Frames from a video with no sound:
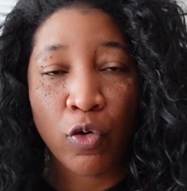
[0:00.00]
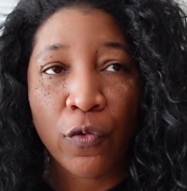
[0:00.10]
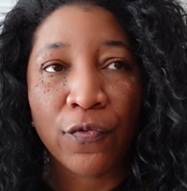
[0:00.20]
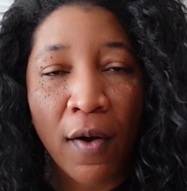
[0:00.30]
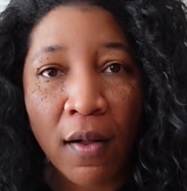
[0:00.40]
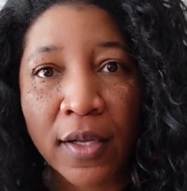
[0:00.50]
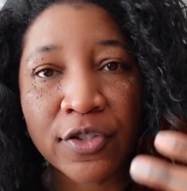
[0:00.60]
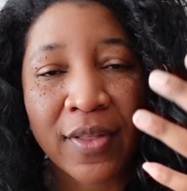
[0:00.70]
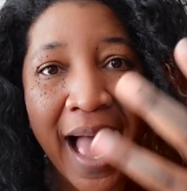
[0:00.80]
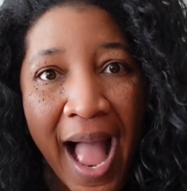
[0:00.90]
who fall
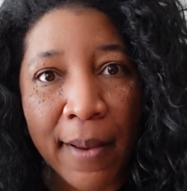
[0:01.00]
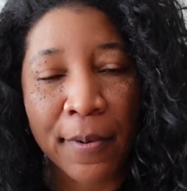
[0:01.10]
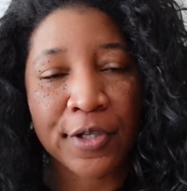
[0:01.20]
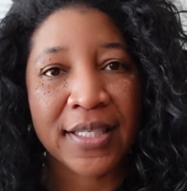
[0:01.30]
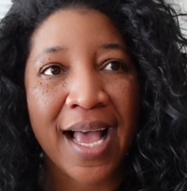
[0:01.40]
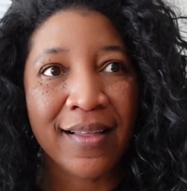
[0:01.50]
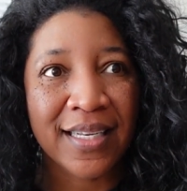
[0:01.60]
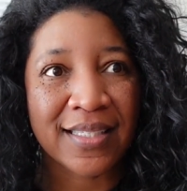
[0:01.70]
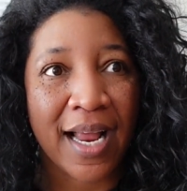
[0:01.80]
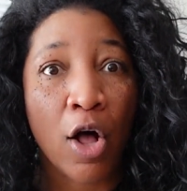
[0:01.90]
under the I
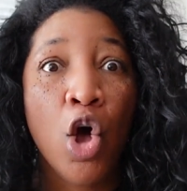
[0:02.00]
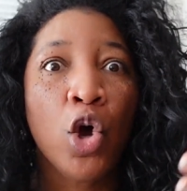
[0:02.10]
personality style,